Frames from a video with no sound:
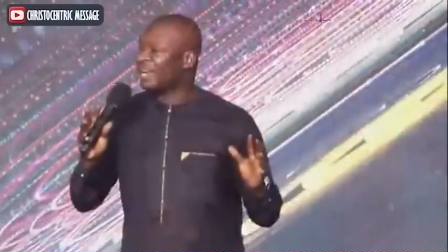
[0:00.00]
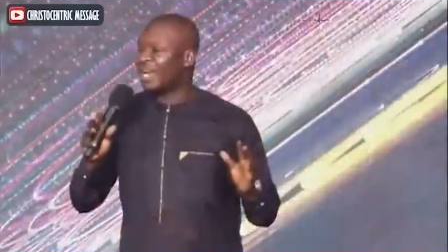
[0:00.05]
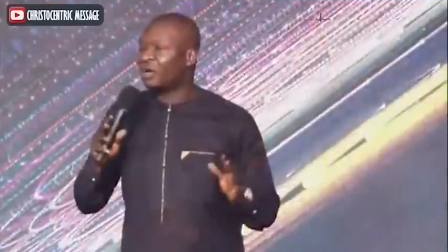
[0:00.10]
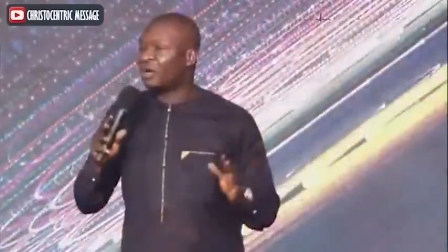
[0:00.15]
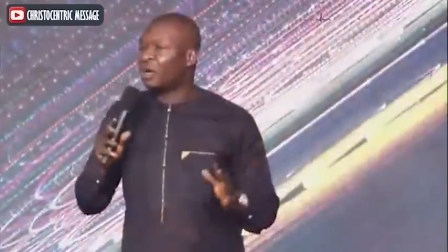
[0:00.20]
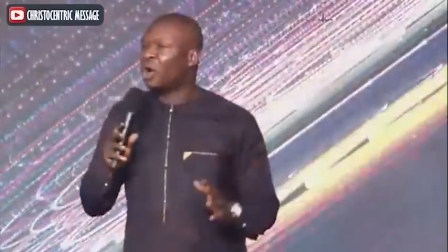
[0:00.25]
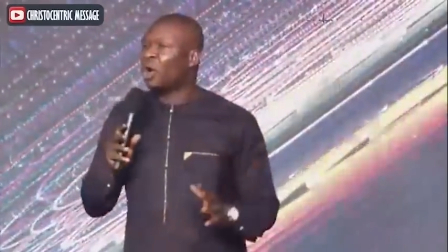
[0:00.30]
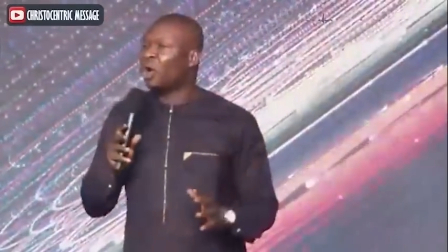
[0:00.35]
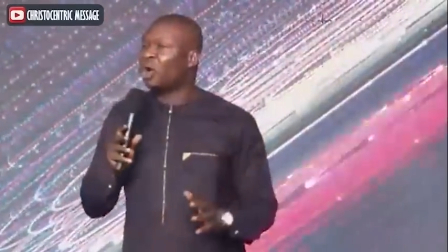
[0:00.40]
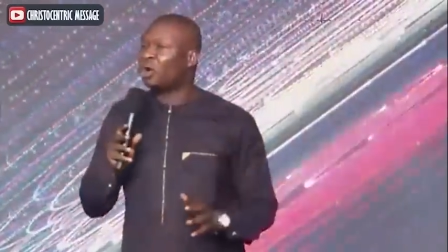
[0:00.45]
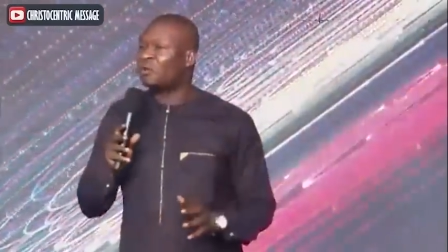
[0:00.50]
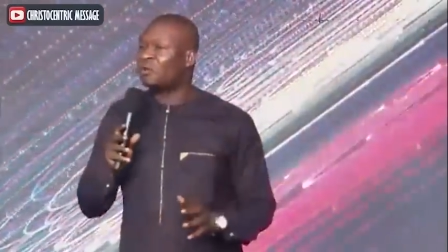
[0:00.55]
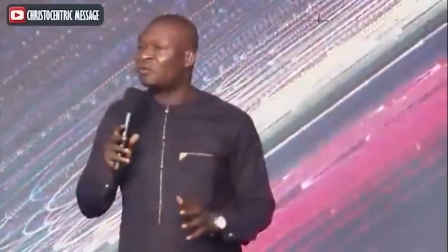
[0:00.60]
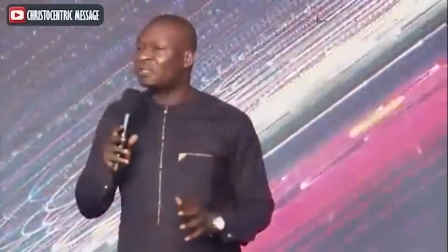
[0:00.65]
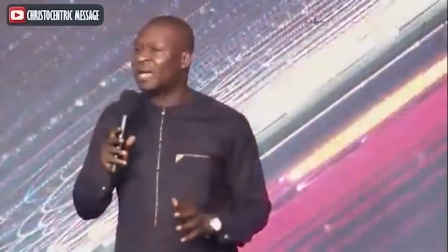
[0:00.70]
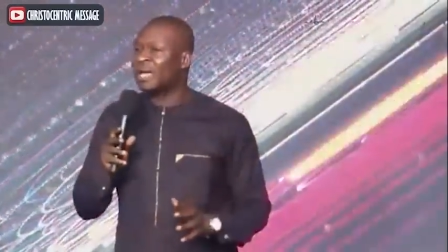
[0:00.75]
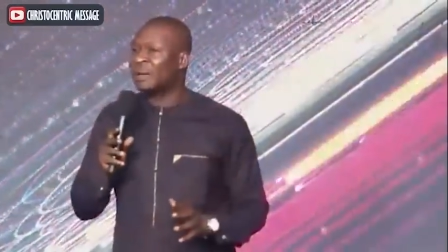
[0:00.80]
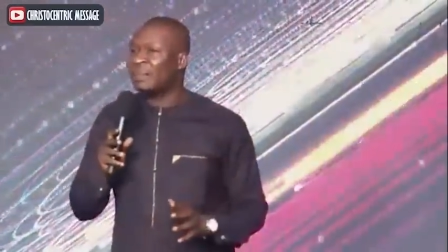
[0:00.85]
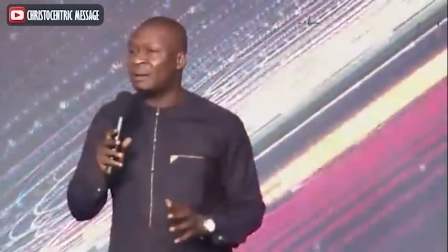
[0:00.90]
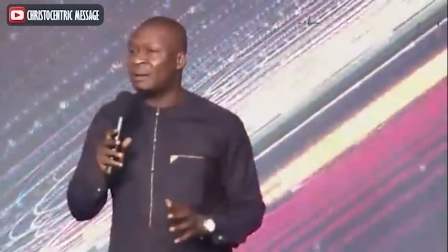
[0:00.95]
and all of
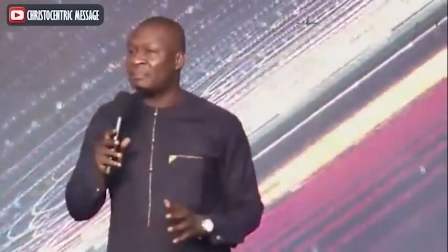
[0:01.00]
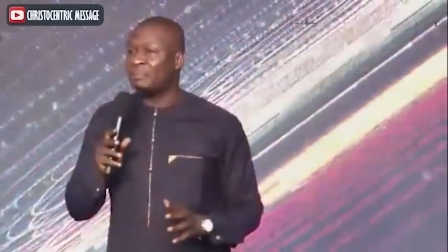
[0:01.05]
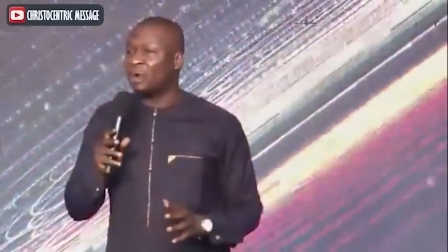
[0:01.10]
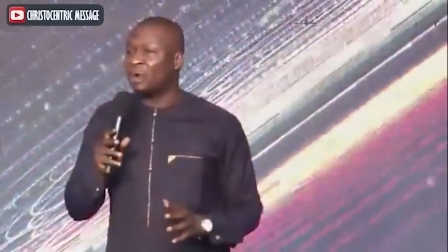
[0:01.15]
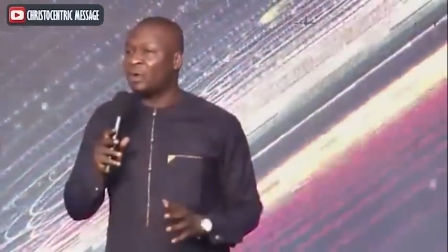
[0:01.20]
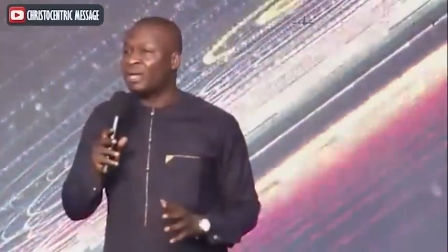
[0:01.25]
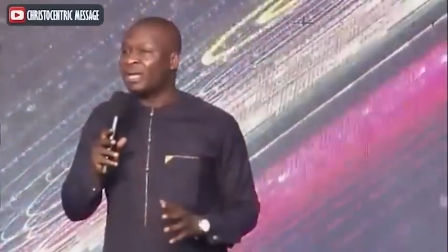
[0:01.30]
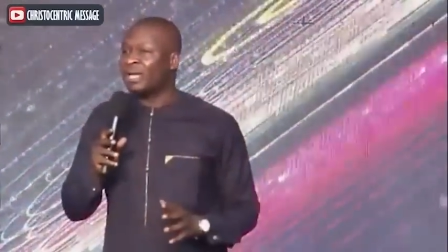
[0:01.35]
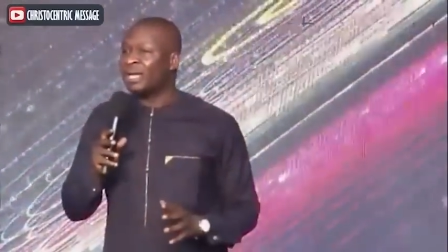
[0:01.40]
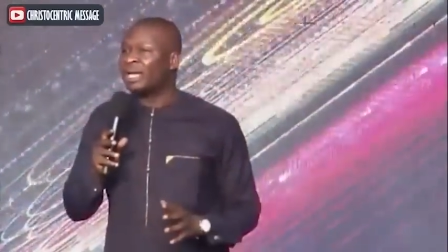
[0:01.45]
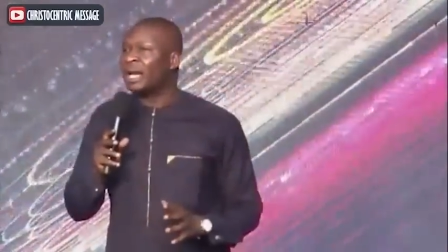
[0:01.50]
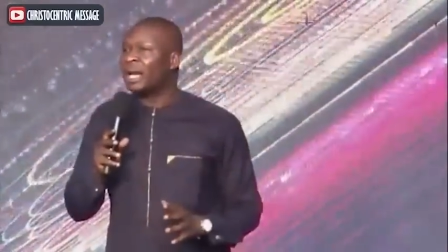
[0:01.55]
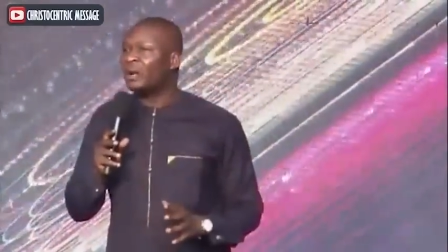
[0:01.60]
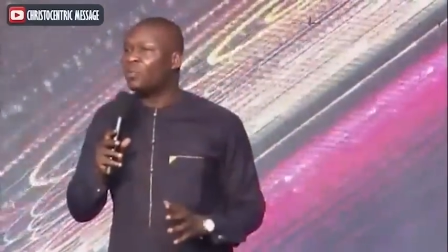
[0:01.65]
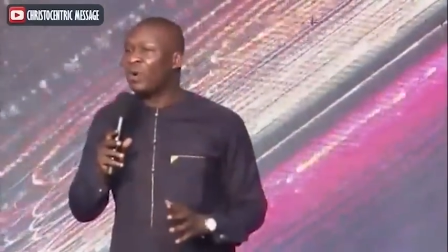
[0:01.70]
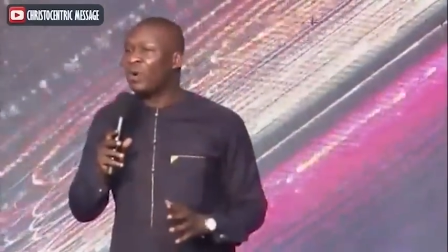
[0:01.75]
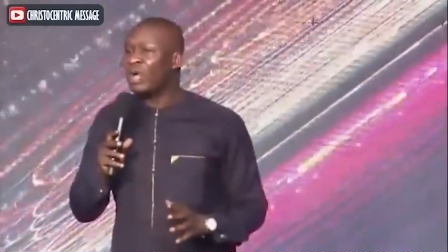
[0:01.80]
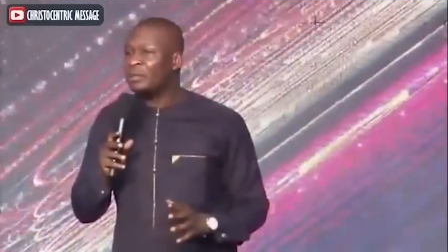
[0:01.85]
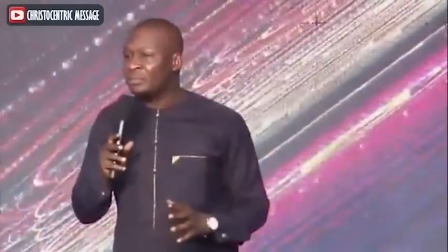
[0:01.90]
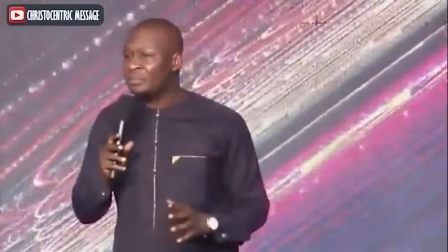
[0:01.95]
them are born again and
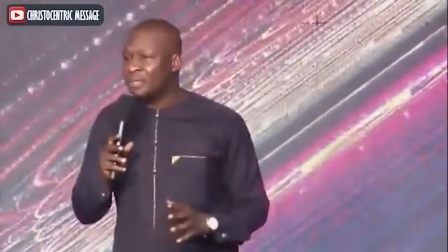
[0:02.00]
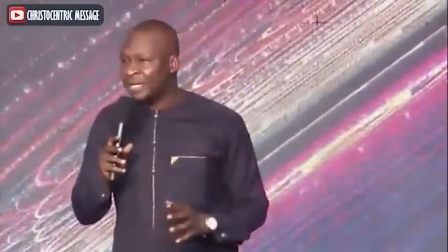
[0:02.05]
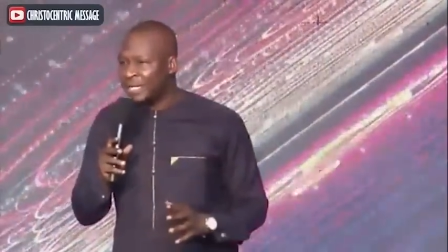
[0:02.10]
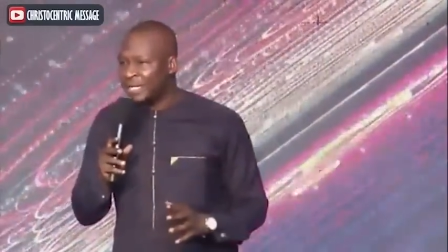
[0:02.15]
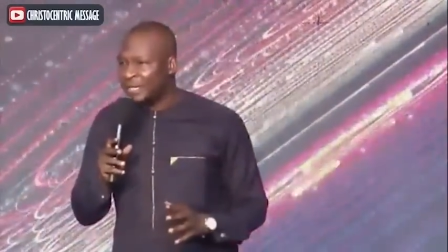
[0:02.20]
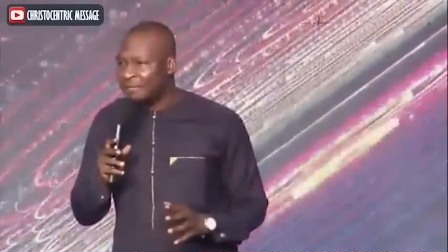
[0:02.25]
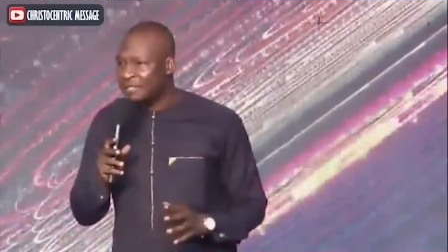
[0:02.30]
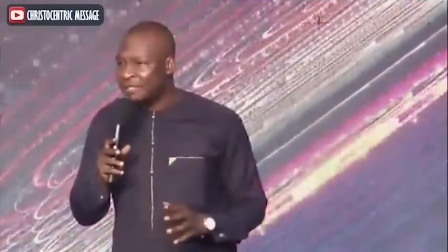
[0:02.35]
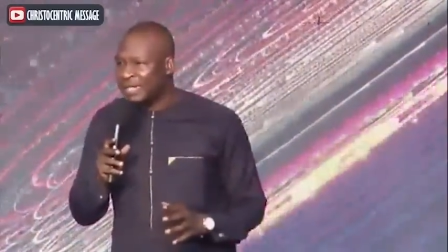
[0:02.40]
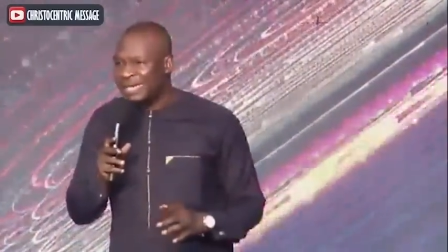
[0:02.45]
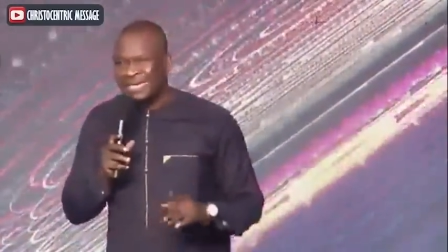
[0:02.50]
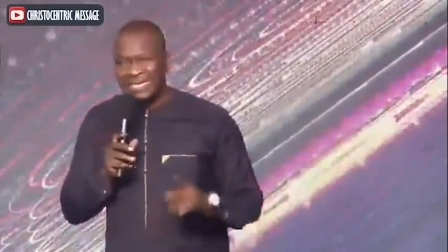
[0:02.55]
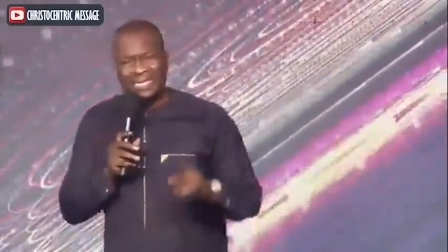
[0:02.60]
well behaved.